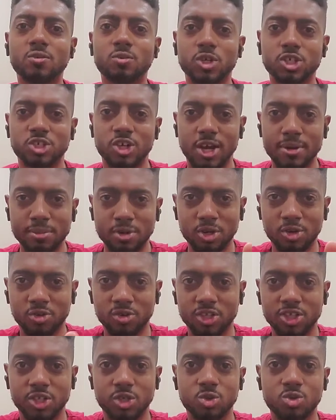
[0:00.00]
which I'm
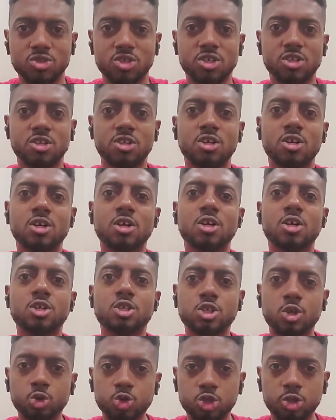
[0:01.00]
currently using,
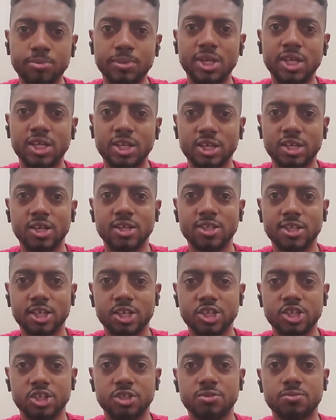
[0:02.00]
social media
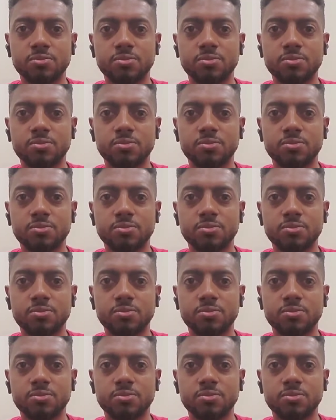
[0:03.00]
addiction.